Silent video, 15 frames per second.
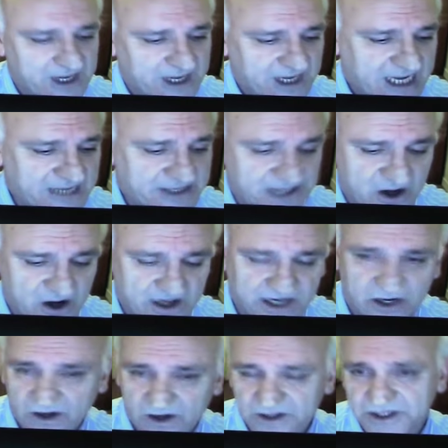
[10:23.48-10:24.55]
And the
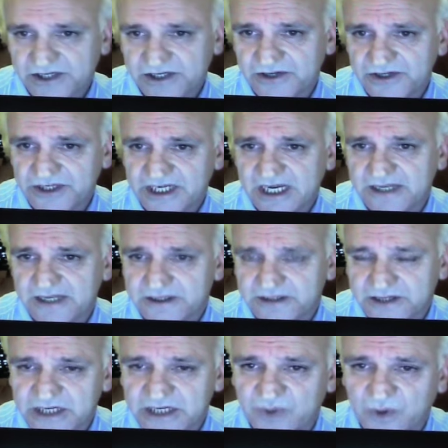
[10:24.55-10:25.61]
archaeologist who said that
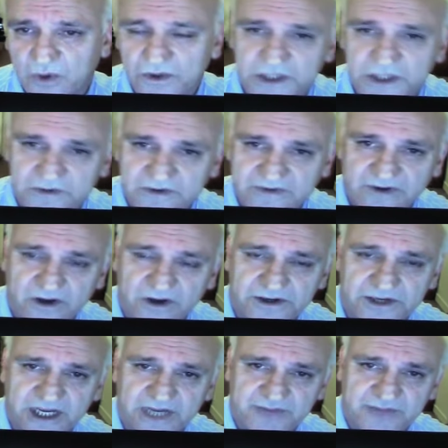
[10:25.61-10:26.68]
these bones that we
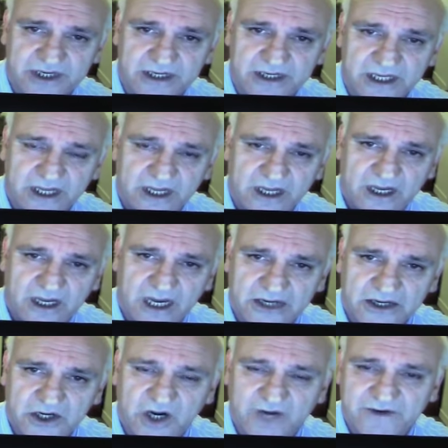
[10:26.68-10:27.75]
found had been
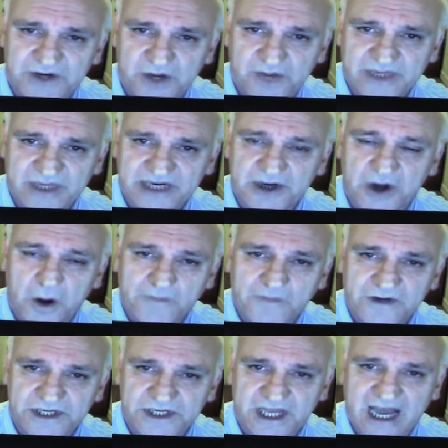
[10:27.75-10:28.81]
covered up in an
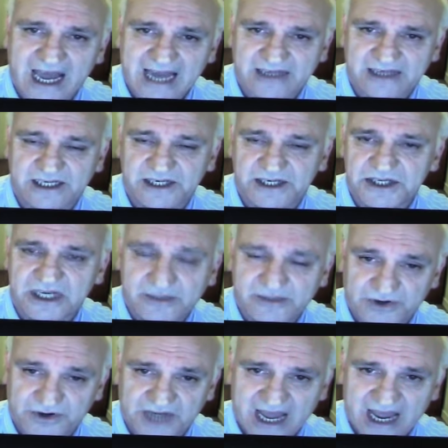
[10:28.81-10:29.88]
obvious
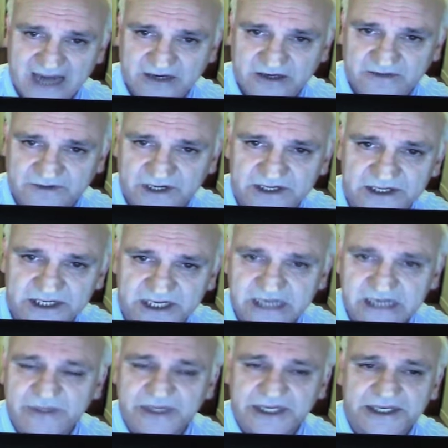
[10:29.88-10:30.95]
deliberate act of
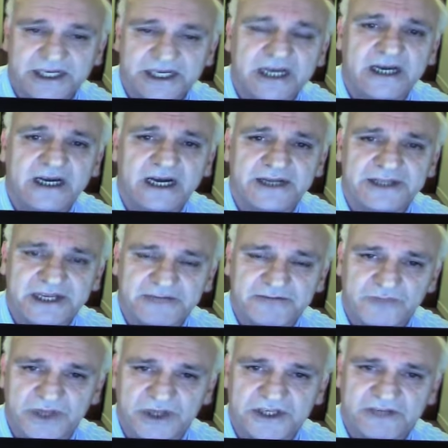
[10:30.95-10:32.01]
concealment, and it
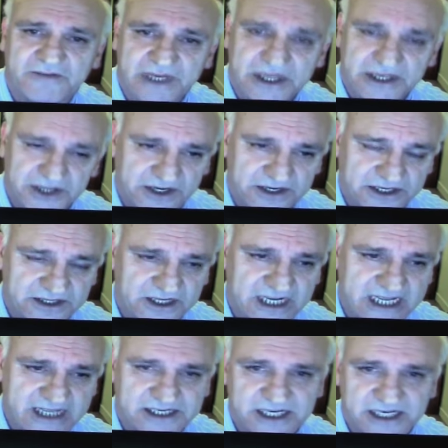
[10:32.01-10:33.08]
must have been done in the
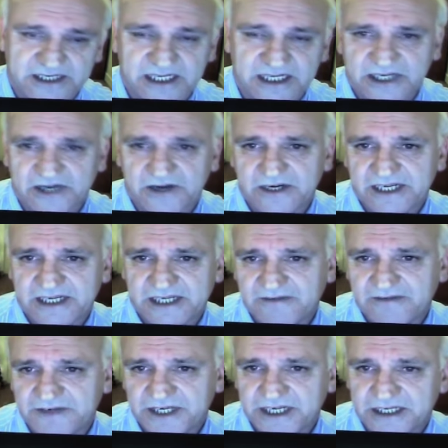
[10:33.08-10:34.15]
late 60s, early
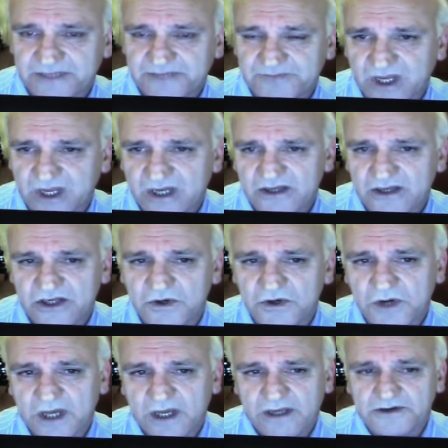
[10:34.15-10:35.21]
70s.
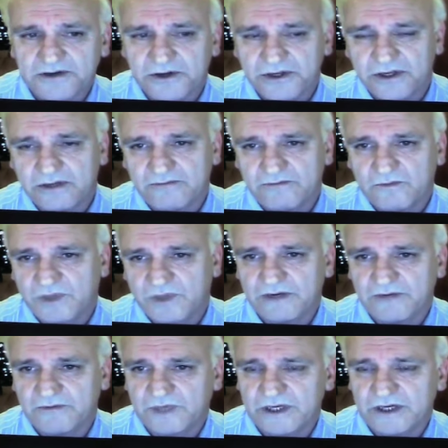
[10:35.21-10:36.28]
So,
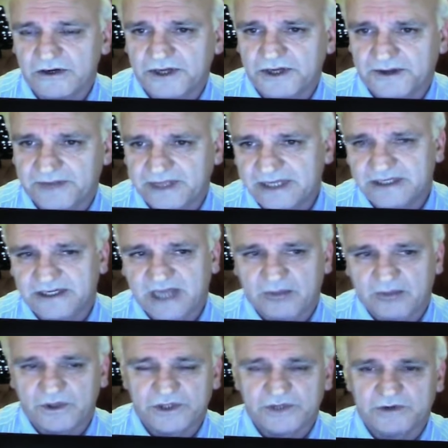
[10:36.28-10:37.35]
when you look at things like
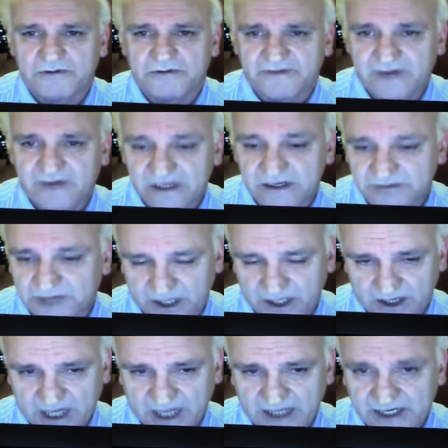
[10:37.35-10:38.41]
that, which were revealed
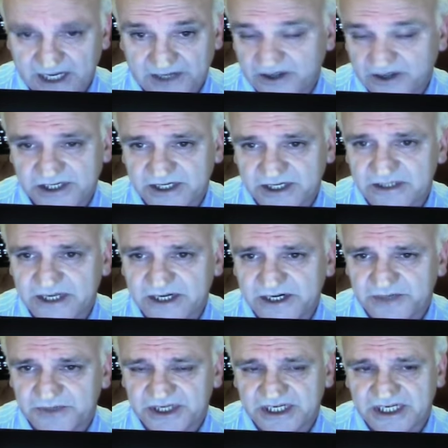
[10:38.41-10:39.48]
and are still there
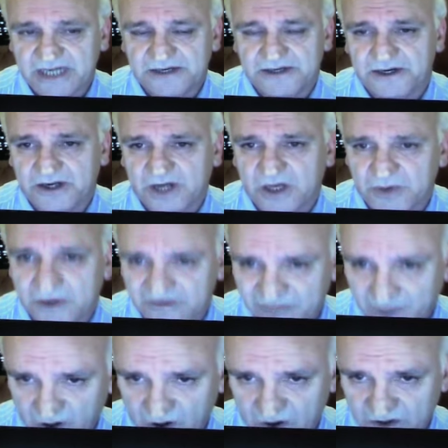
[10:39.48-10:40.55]
to be seen on a couple of
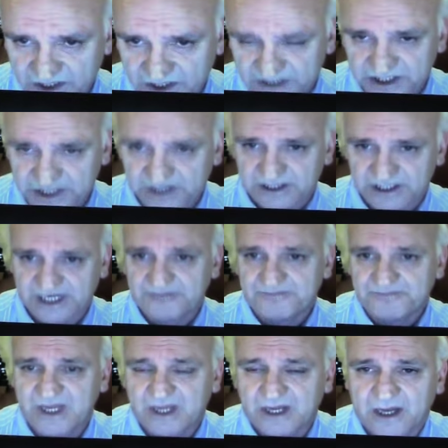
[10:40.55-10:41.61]
blogs in
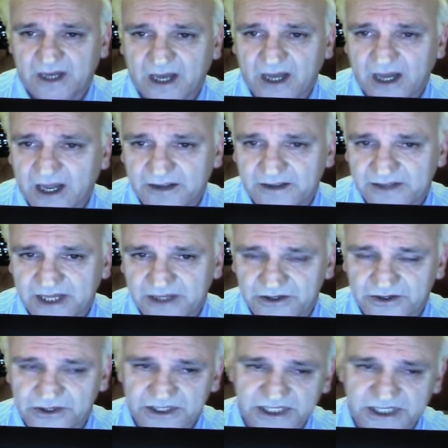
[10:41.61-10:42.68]
Jersey, that
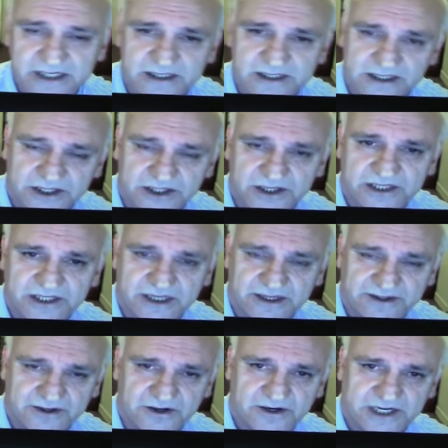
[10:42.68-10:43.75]
you can see that the Jersey
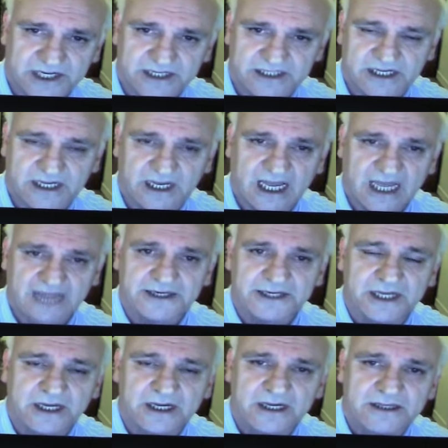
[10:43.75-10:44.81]
authorities
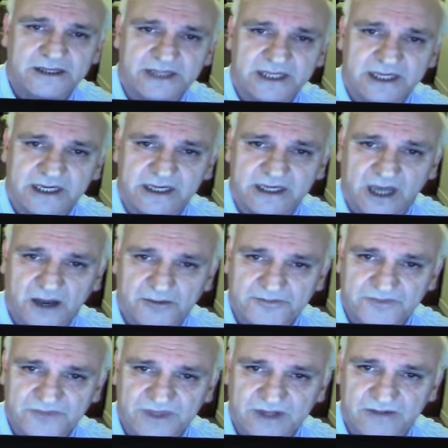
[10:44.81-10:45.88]
and
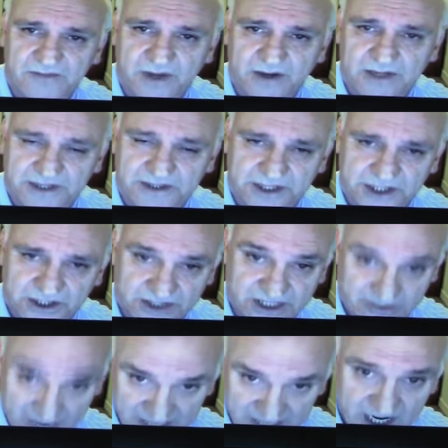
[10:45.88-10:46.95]
the
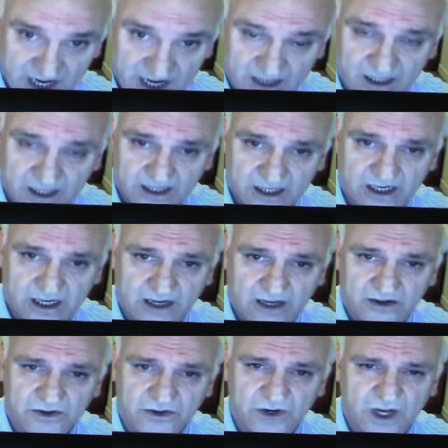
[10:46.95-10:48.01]
Jersey media,
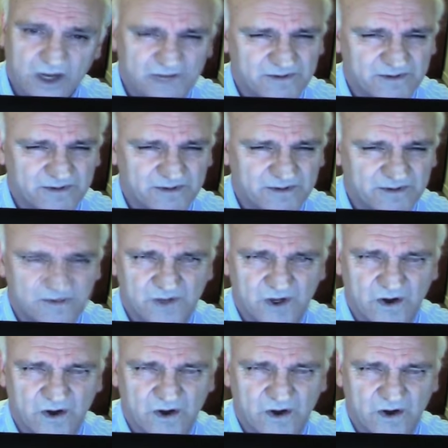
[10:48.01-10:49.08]
who
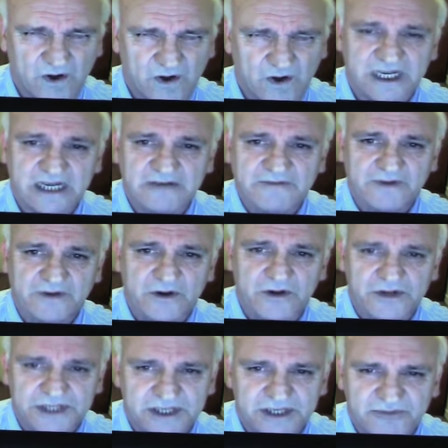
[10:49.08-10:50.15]
are greatly
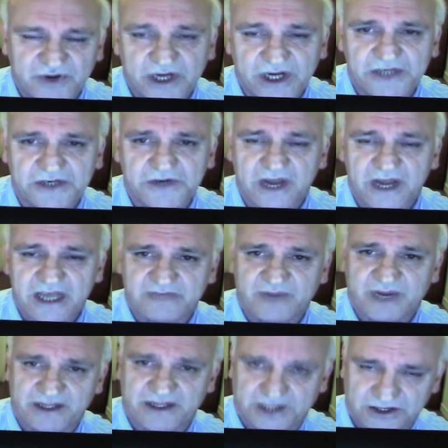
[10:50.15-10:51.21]
influenced and pressurised
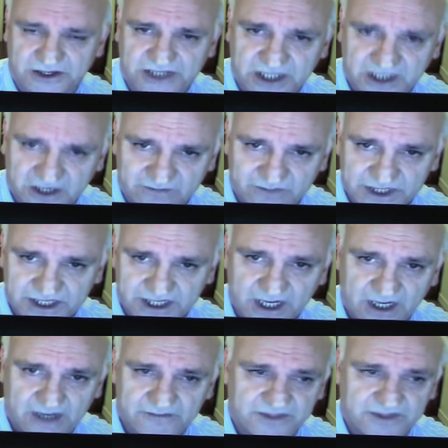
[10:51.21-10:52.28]
by the Jersey government,
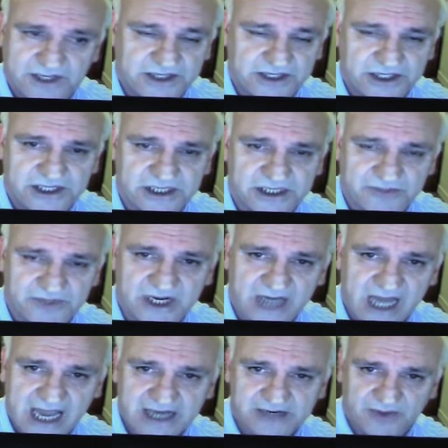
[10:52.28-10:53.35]
they just simply
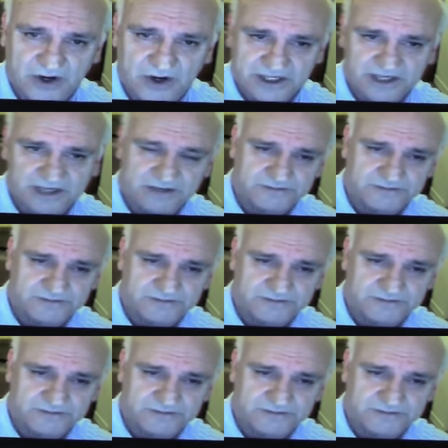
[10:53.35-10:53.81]
lied about it.